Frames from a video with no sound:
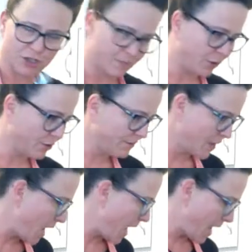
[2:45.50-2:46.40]
spoon,
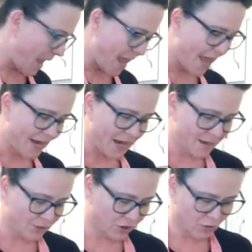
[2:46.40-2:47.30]
and
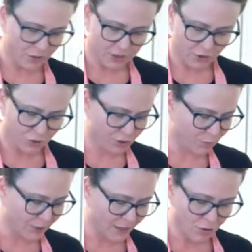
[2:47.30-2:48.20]
I'm just going to
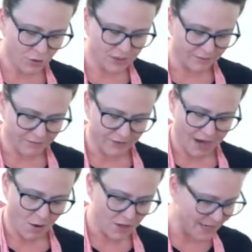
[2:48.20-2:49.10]
sprinkle some
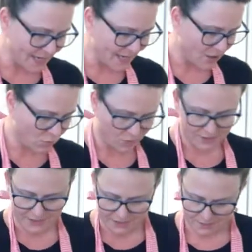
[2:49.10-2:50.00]
flour in here once this